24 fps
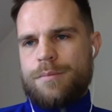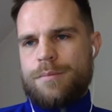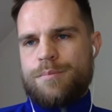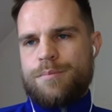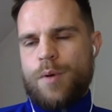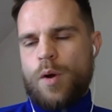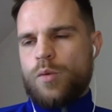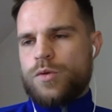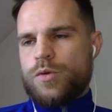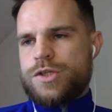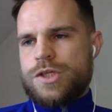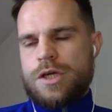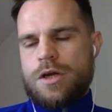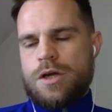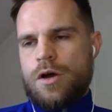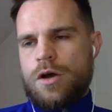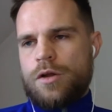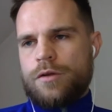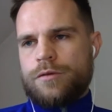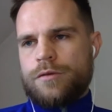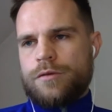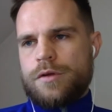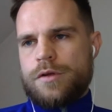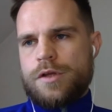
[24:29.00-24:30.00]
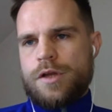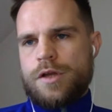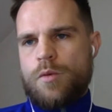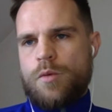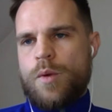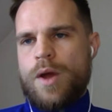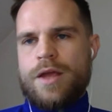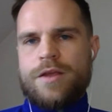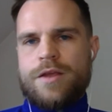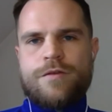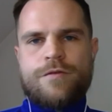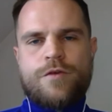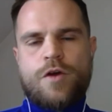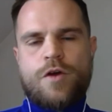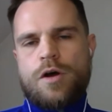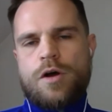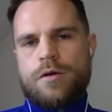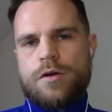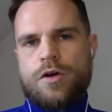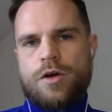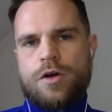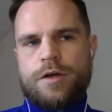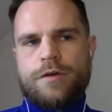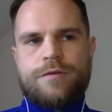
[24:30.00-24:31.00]
bolting on where you've
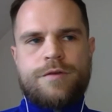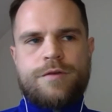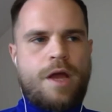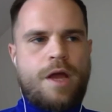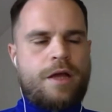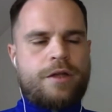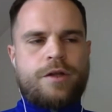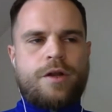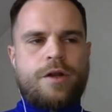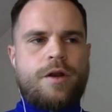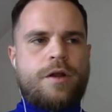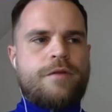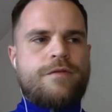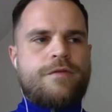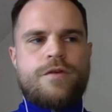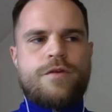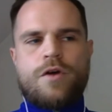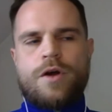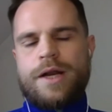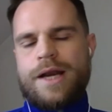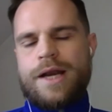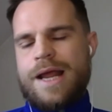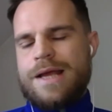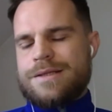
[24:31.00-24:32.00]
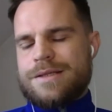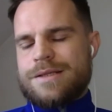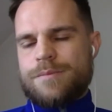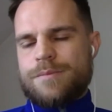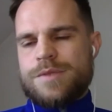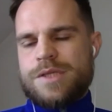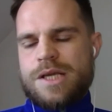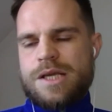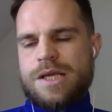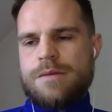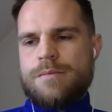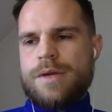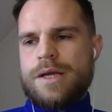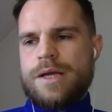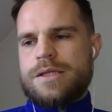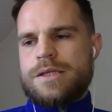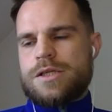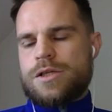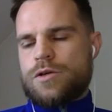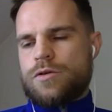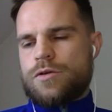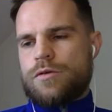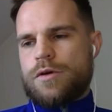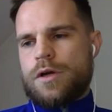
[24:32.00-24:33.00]
got kind of, I don't know, if you've got an SMT
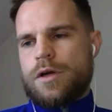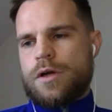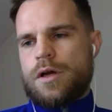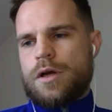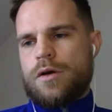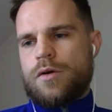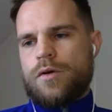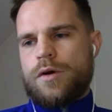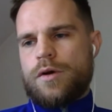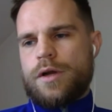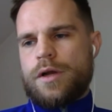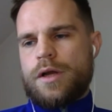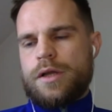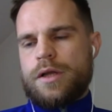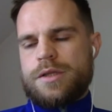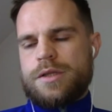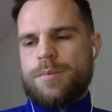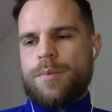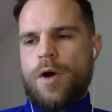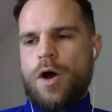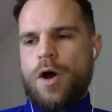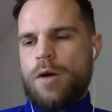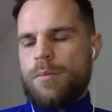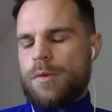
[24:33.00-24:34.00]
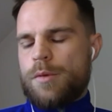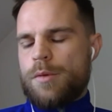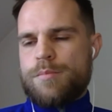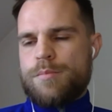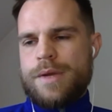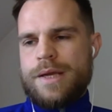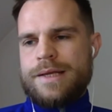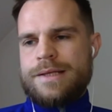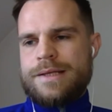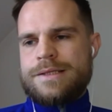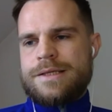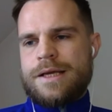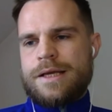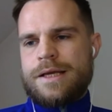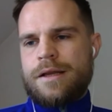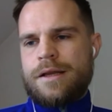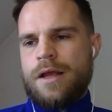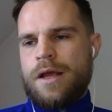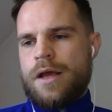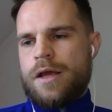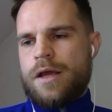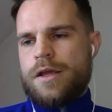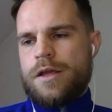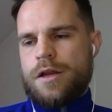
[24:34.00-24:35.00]
meeting or a department meeting,
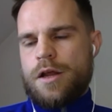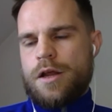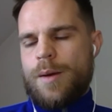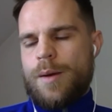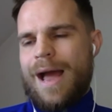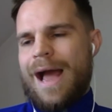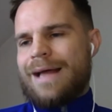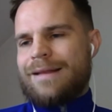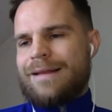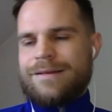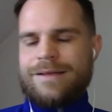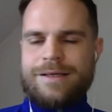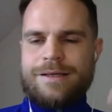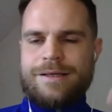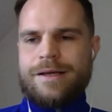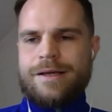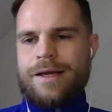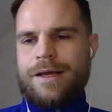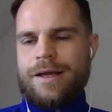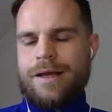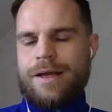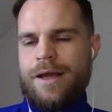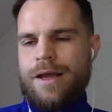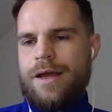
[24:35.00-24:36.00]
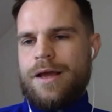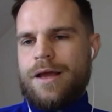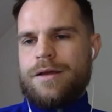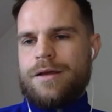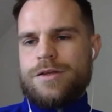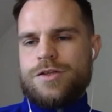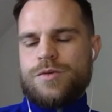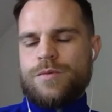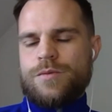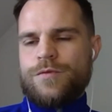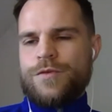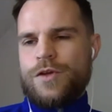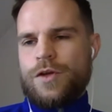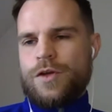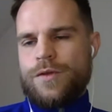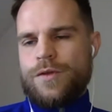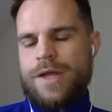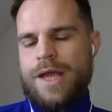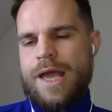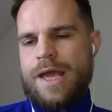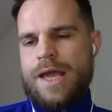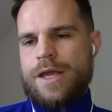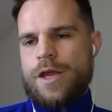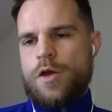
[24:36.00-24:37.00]
adding something on
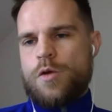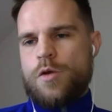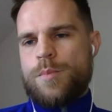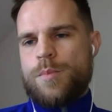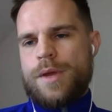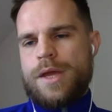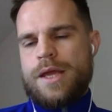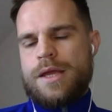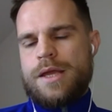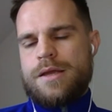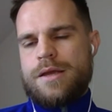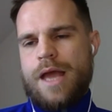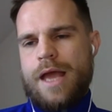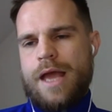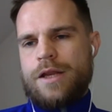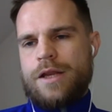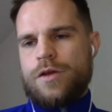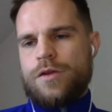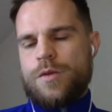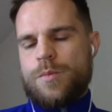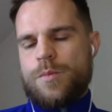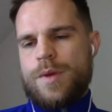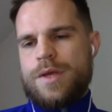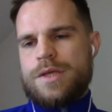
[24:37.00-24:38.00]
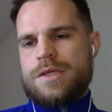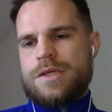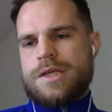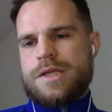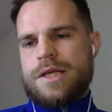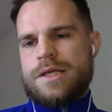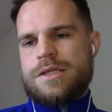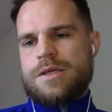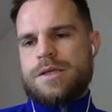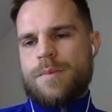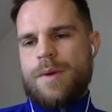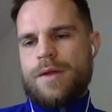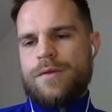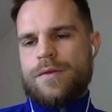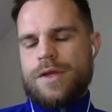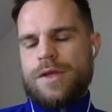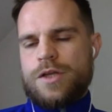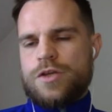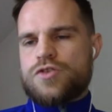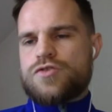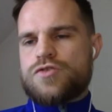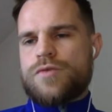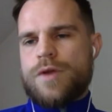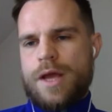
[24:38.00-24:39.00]
the AOB, any other business about the
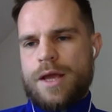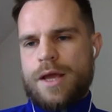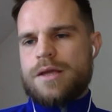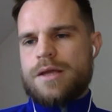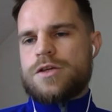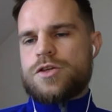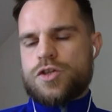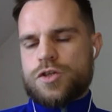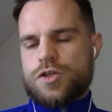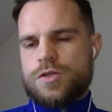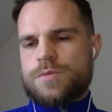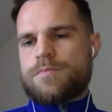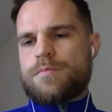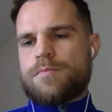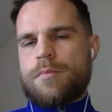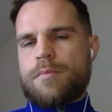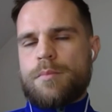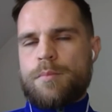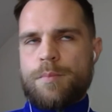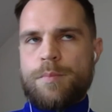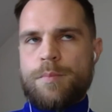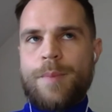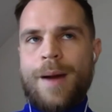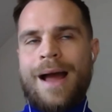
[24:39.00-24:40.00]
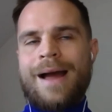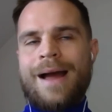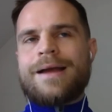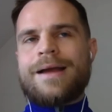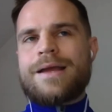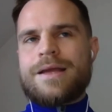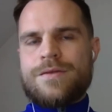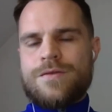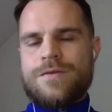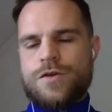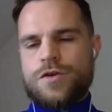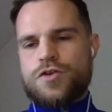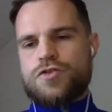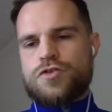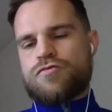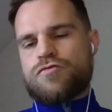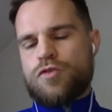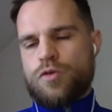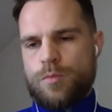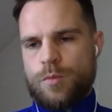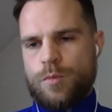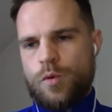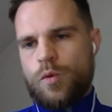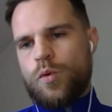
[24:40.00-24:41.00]
intranet. It's just banging the
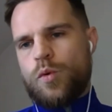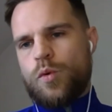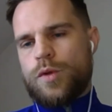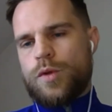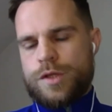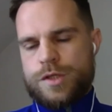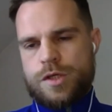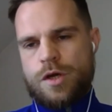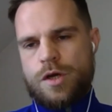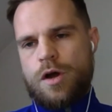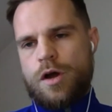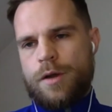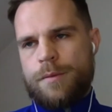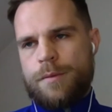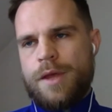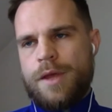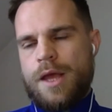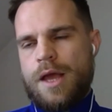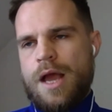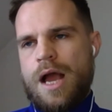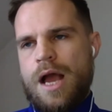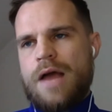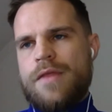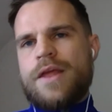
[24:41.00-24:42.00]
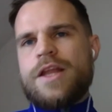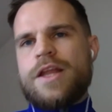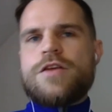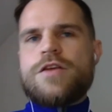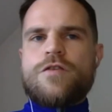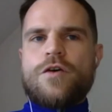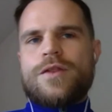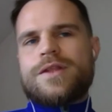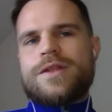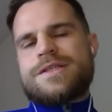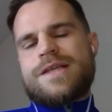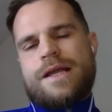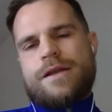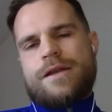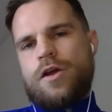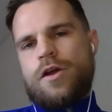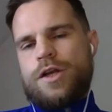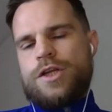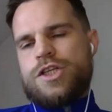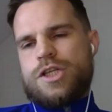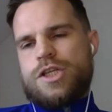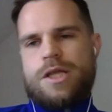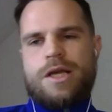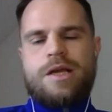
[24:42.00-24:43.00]
drum all the time. And then you've got the
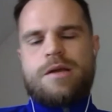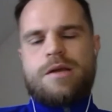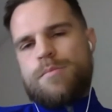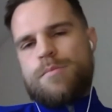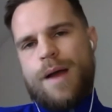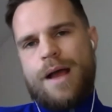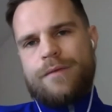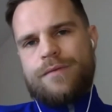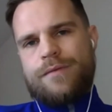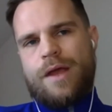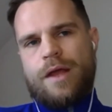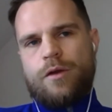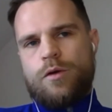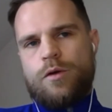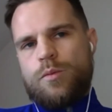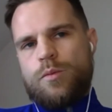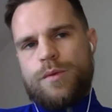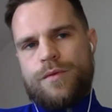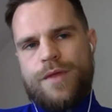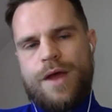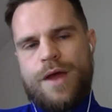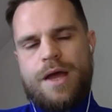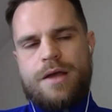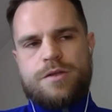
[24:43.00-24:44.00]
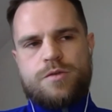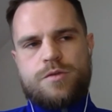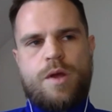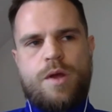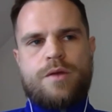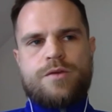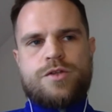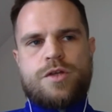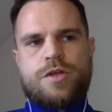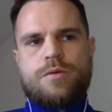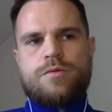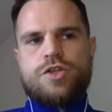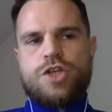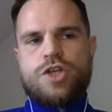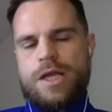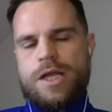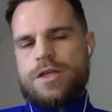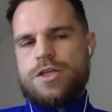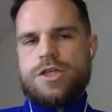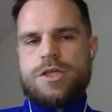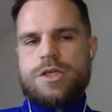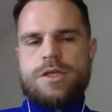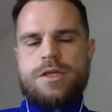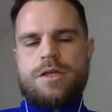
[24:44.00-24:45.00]
technology that can back that up with that as well, so
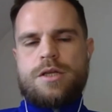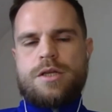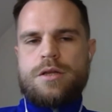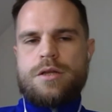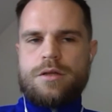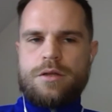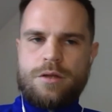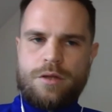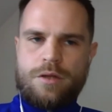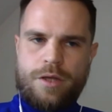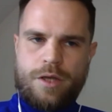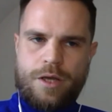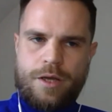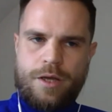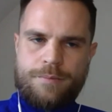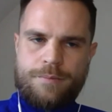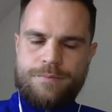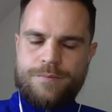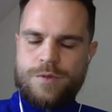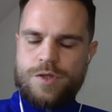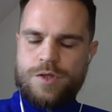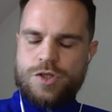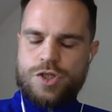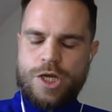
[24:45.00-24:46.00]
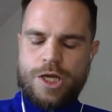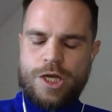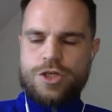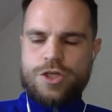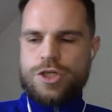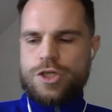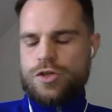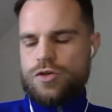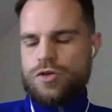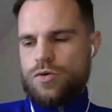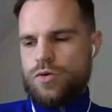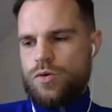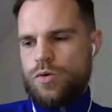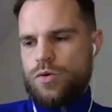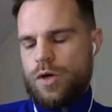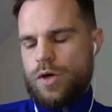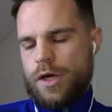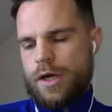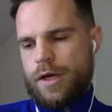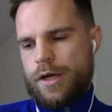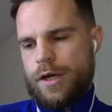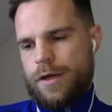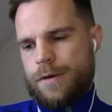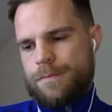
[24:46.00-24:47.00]
changing changing your
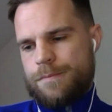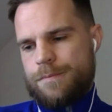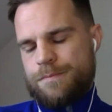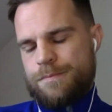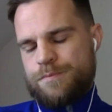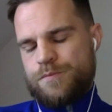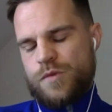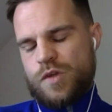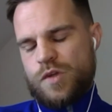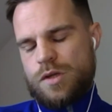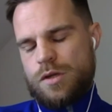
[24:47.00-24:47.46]
login